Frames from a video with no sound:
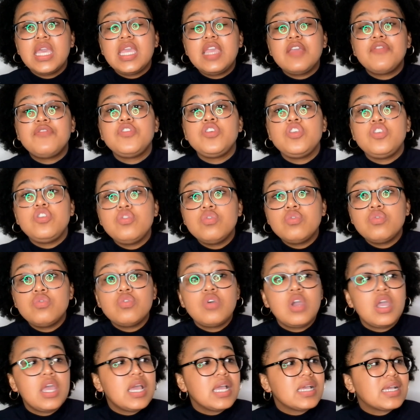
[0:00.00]
If
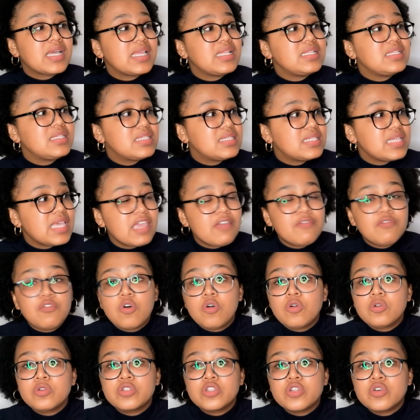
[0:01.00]
you can save
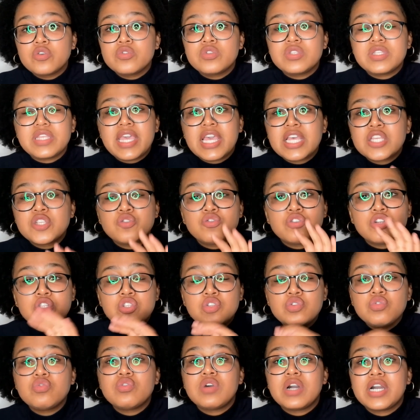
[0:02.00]
all those extra
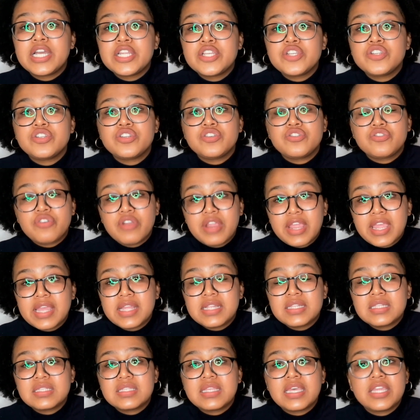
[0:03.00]
200
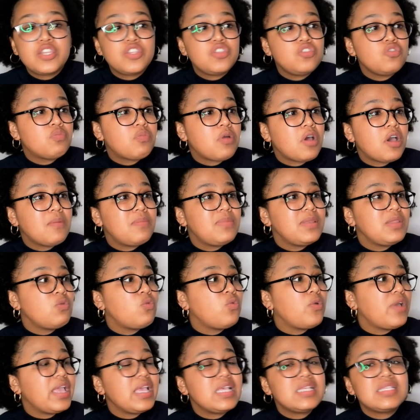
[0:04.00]
rands that you probably
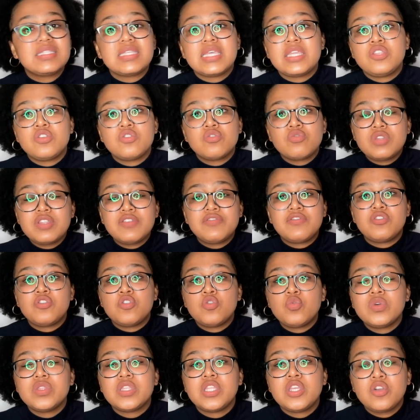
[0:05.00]
waste and you don't even
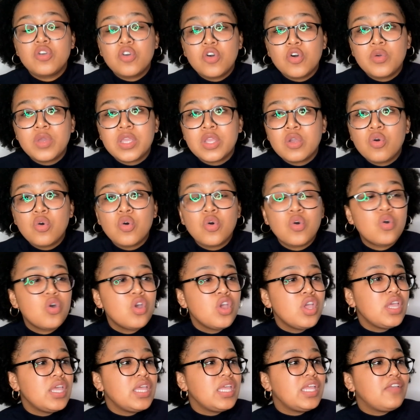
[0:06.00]
know where they're going, or
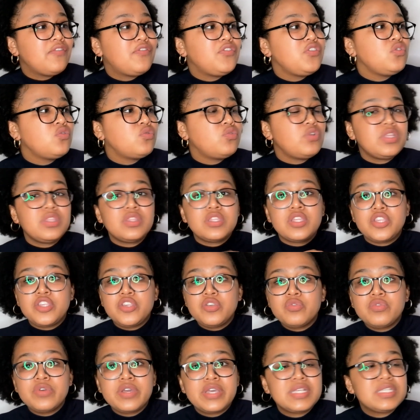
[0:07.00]
if you in the
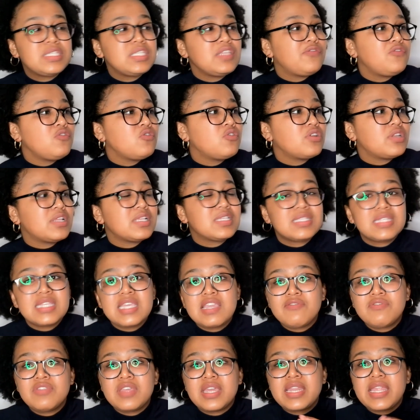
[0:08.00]
US, if you're gonna
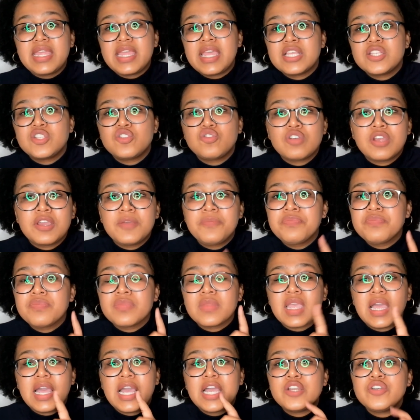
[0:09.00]
save that extra
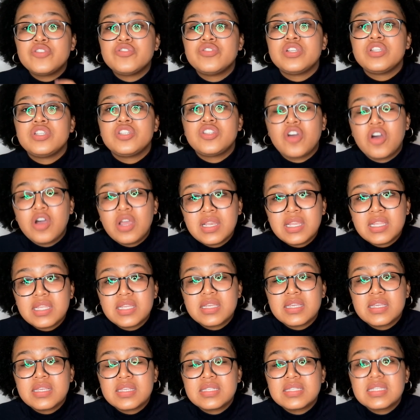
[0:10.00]

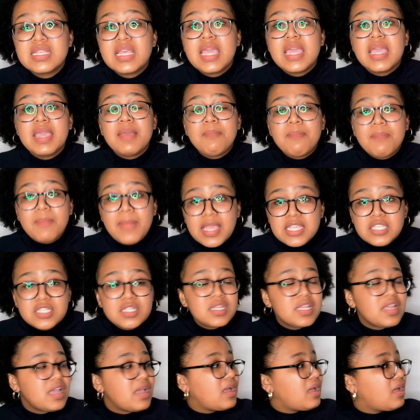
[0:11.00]
$100,
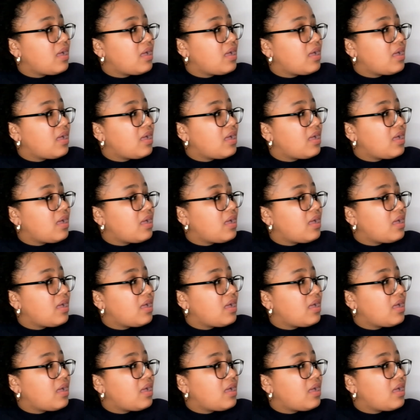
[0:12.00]
imagine